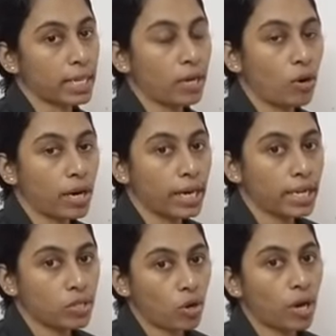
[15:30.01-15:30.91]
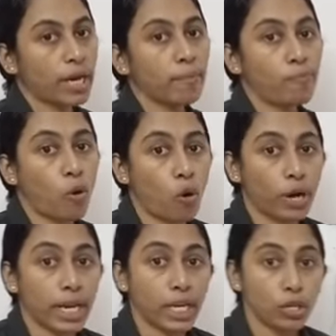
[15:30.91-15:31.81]
I already told the
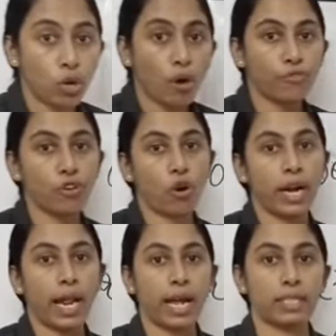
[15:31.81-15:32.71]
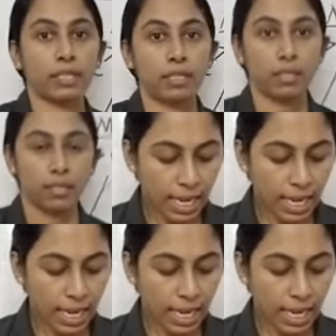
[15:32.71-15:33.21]
point of contact.